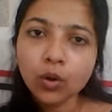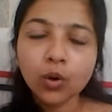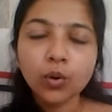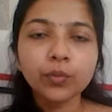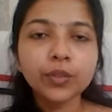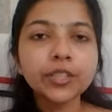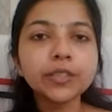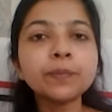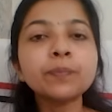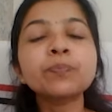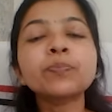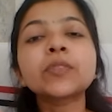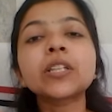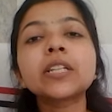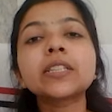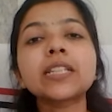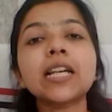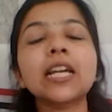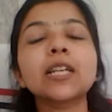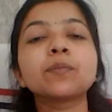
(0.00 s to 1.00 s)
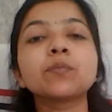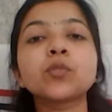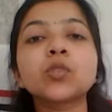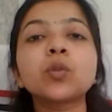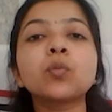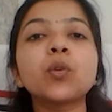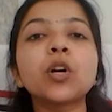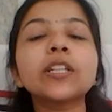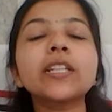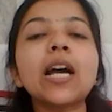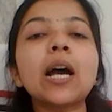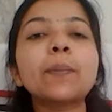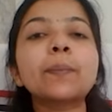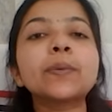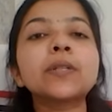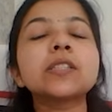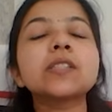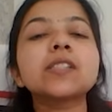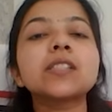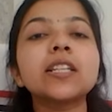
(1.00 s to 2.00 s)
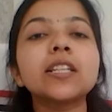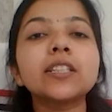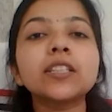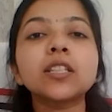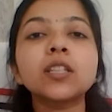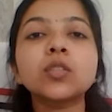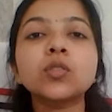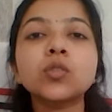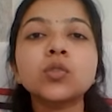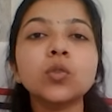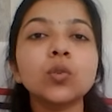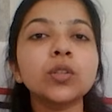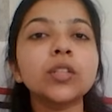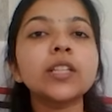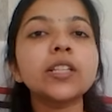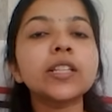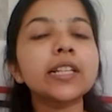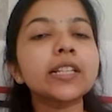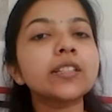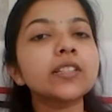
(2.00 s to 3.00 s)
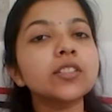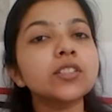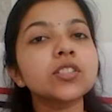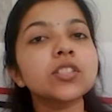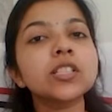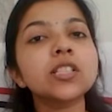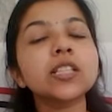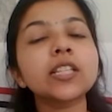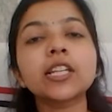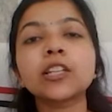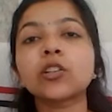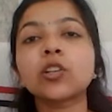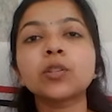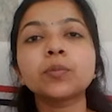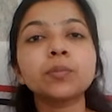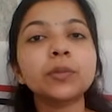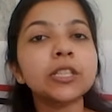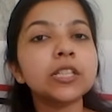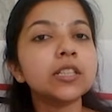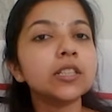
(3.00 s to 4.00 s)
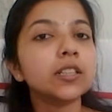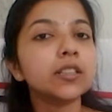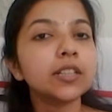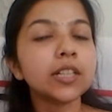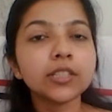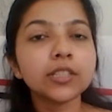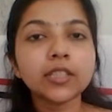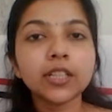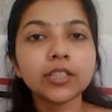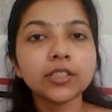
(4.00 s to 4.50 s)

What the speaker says: over time. So what happens that solar energy cannot be run